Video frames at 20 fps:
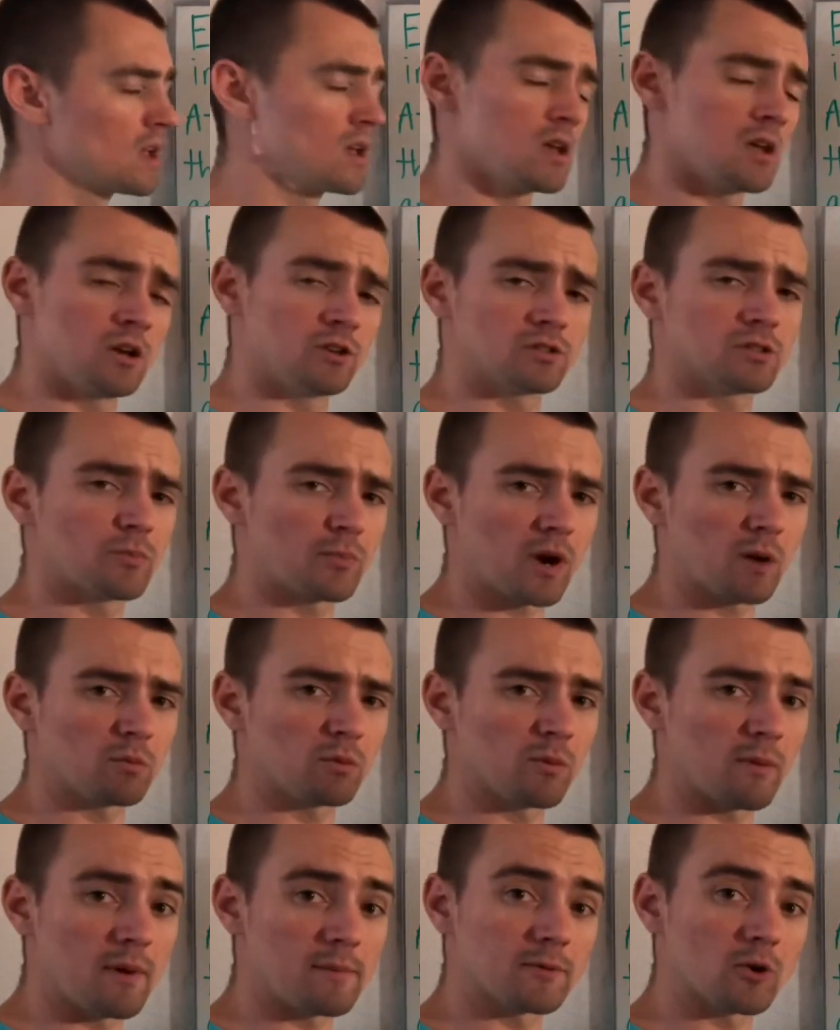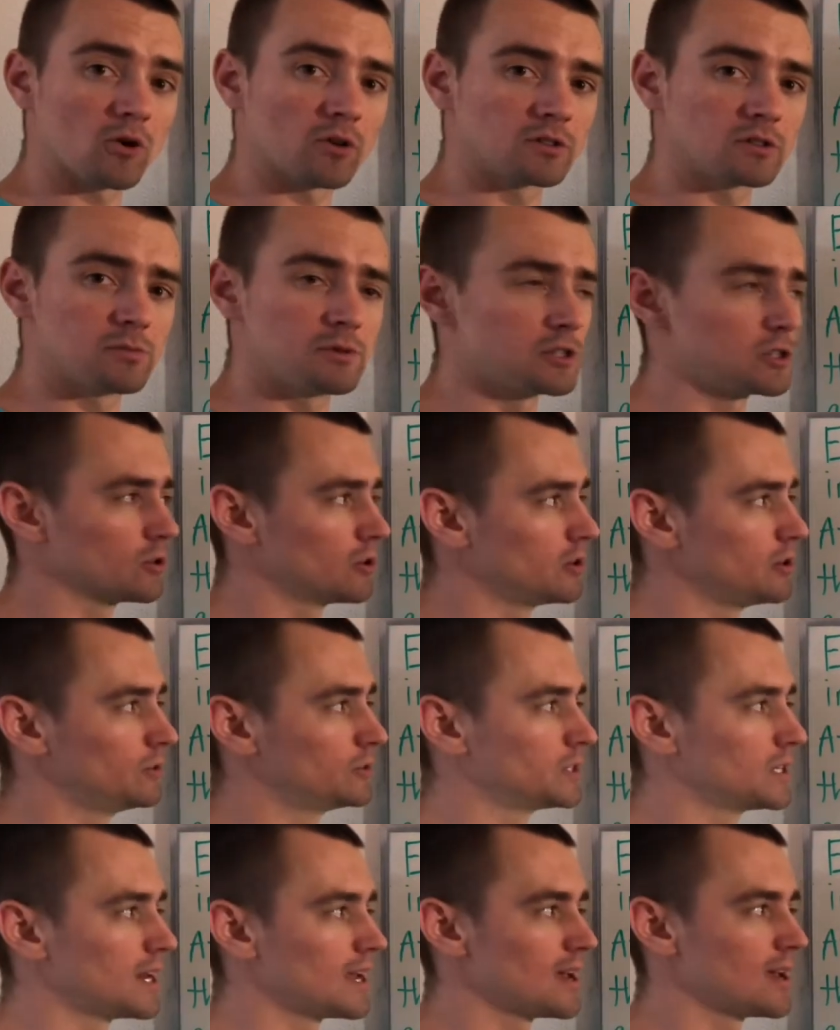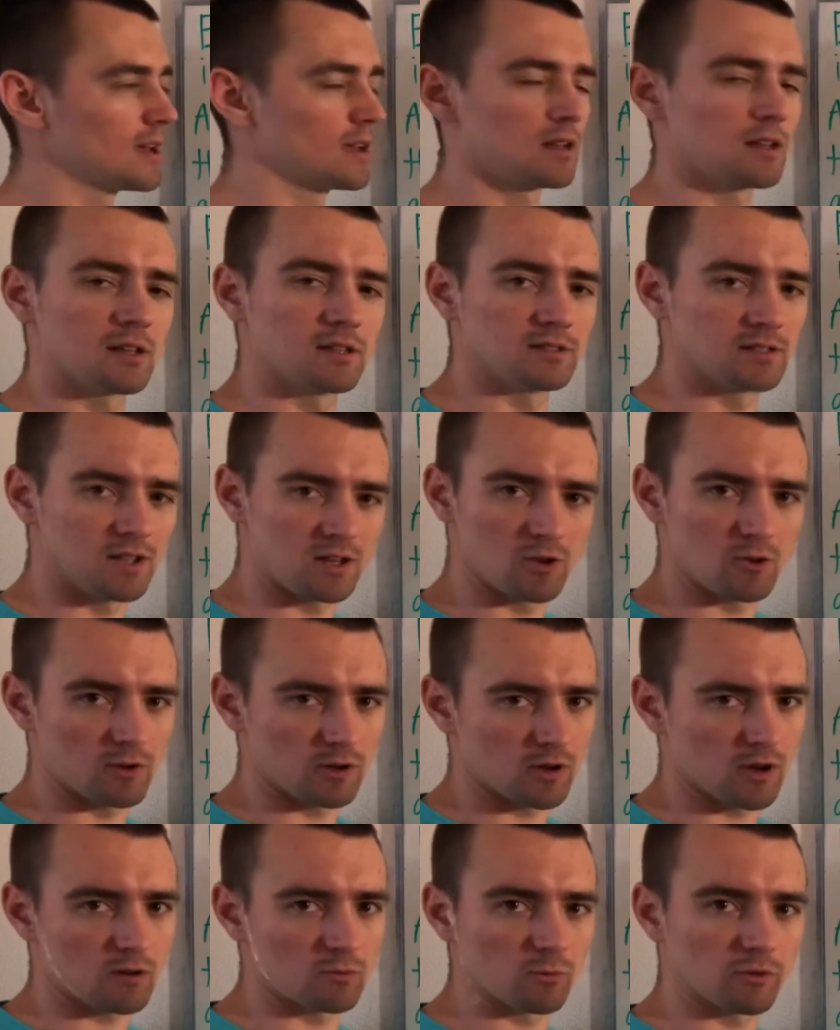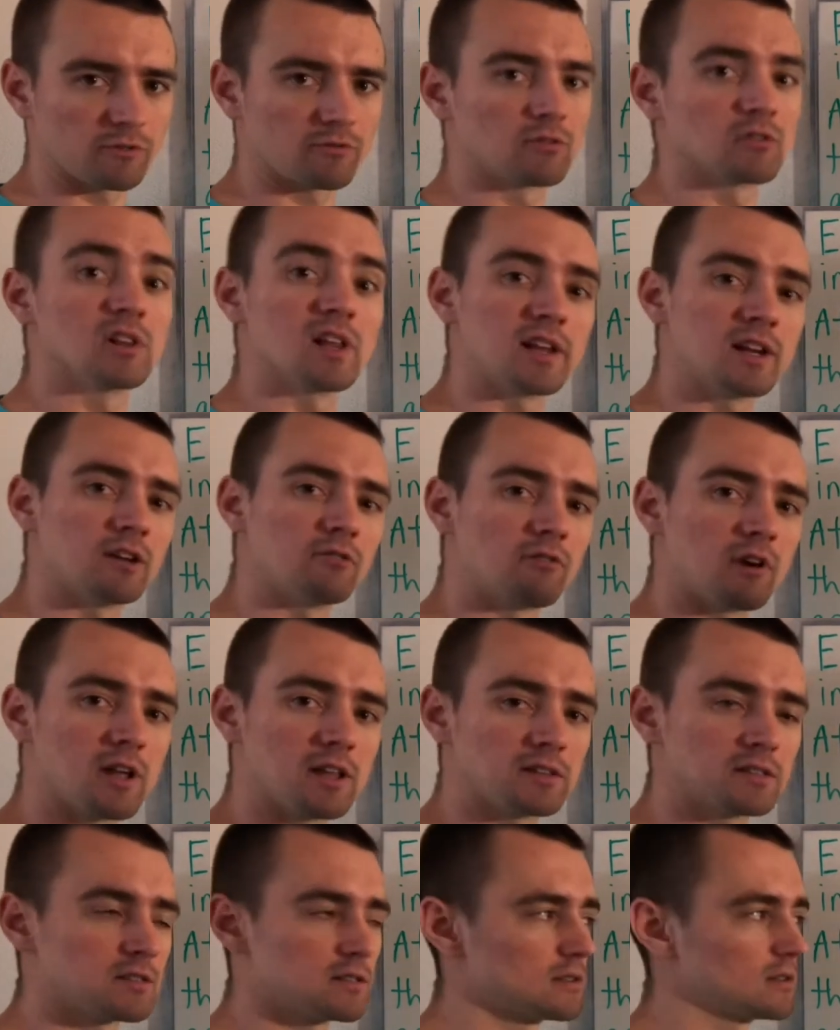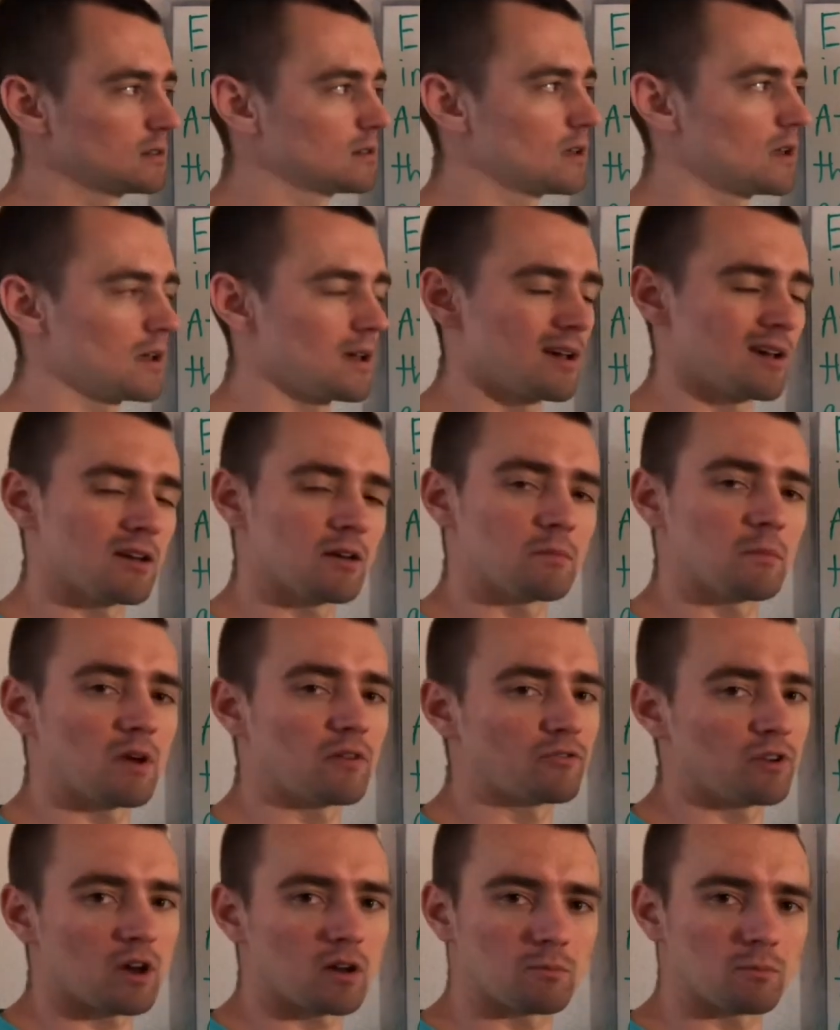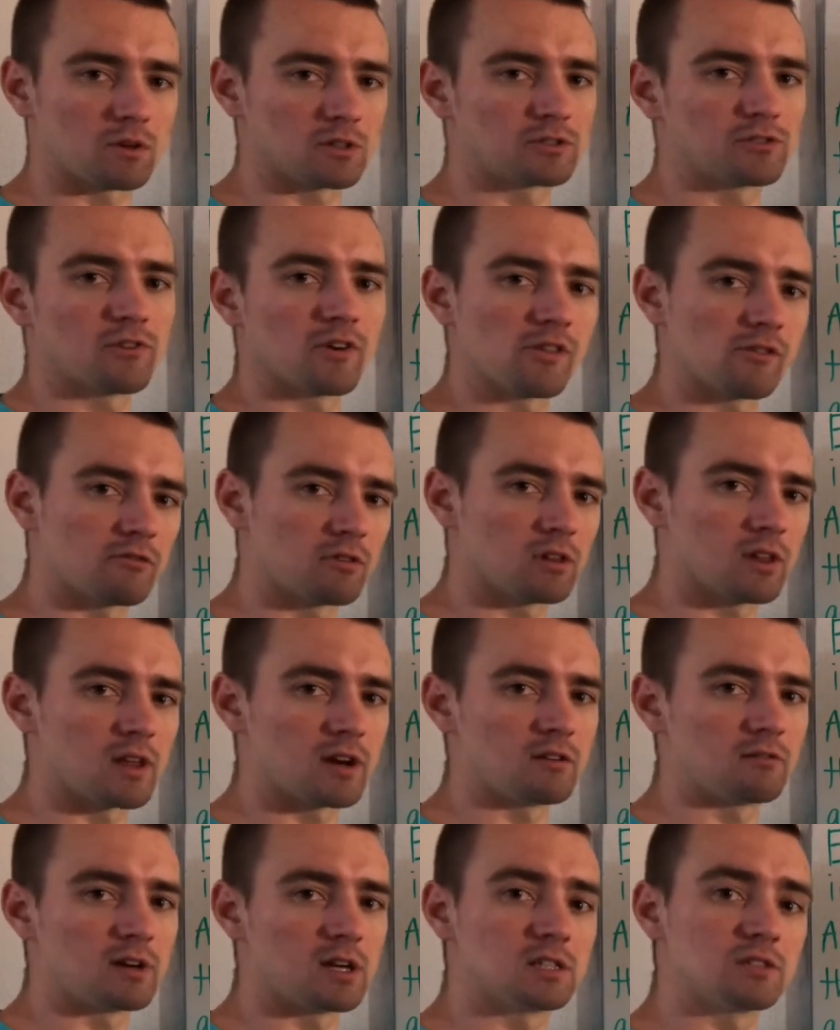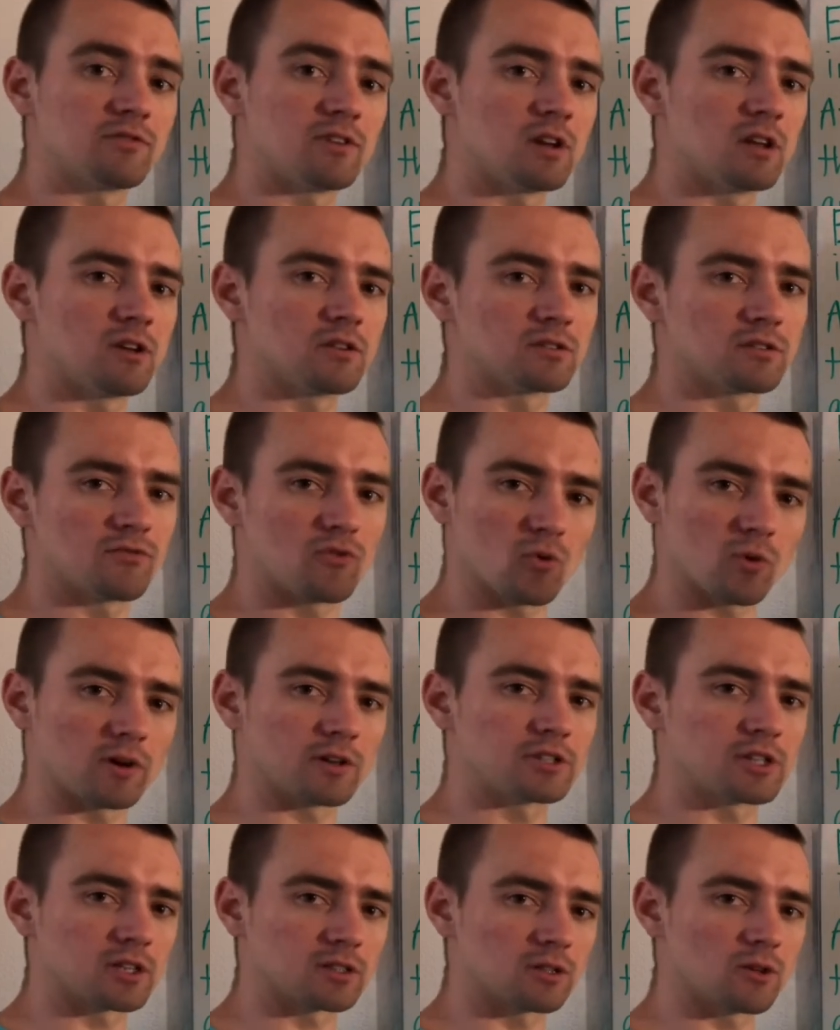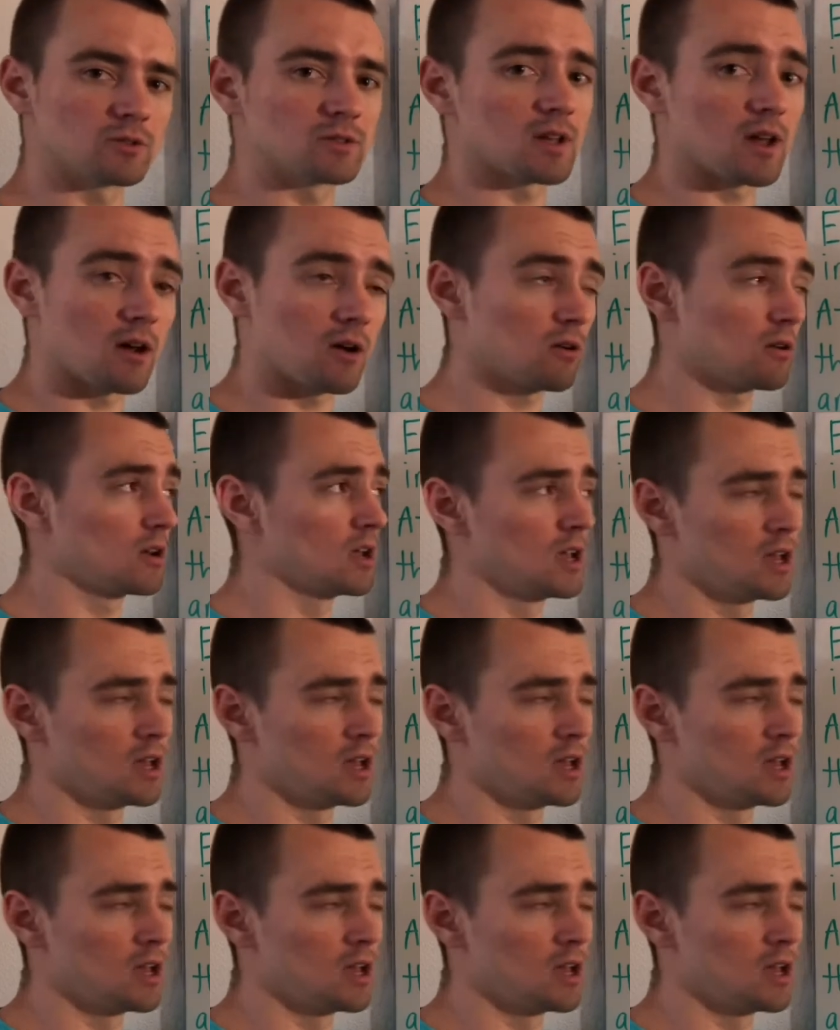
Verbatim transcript: Here's the problem I'm going to be showing you today, continuing on with related rates. Um, I've got a bunch of other related rates videos if you want to check those out.